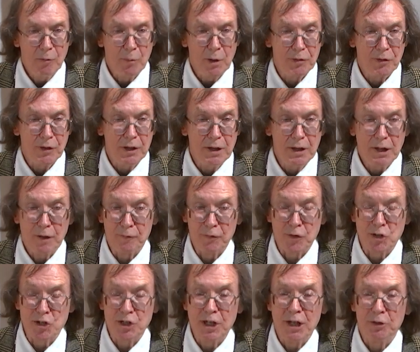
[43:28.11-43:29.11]
With the, if
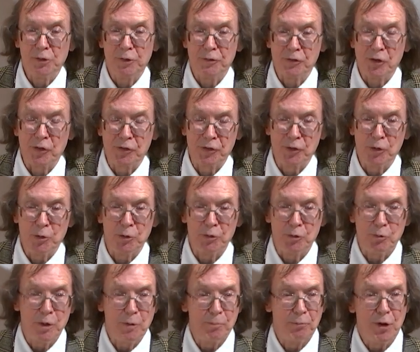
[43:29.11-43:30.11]
the shield and the
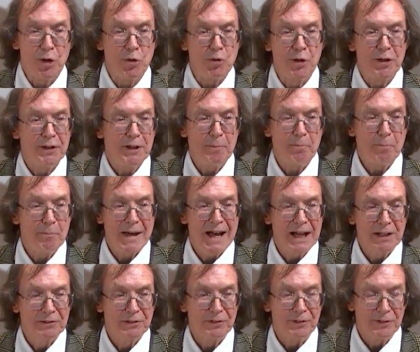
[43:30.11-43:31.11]
sword were broken in
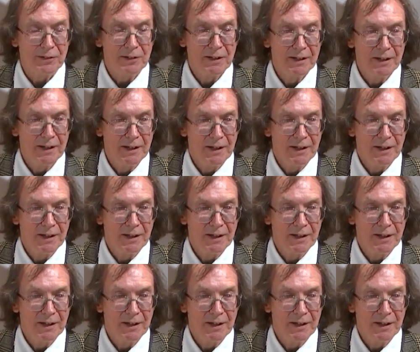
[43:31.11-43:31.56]
battle,